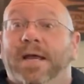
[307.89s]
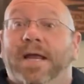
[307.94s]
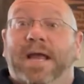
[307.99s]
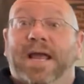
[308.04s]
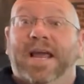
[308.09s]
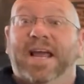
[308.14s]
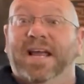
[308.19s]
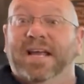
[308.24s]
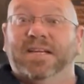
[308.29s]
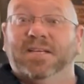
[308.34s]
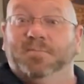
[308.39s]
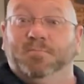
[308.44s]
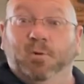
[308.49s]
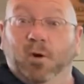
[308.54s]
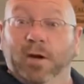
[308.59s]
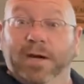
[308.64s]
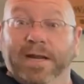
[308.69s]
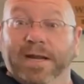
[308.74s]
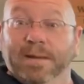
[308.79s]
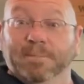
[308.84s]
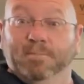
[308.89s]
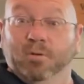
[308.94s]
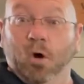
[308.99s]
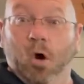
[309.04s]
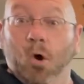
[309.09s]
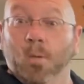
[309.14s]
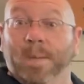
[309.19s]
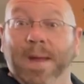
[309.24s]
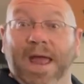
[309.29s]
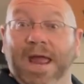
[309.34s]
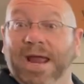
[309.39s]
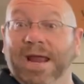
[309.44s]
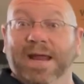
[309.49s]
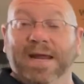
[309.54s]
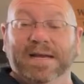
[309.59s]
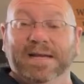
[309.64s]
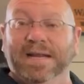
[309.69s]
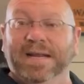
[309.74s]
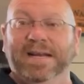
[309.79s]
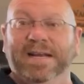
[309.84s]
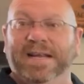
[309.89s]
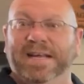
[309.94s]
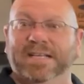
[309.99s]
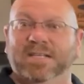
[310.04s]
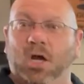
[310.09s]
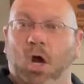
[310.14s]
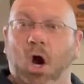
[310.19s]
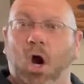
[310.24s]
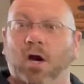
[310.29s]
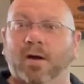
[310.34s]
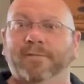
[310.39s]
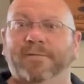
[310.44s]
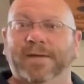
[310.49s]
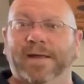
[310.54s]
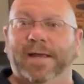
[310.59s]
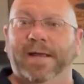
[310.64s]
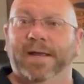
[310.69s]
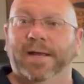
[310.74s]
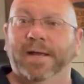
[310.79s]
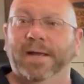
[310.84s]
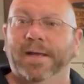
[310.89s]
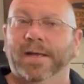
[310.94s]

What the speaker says: he's burning propane in his RV.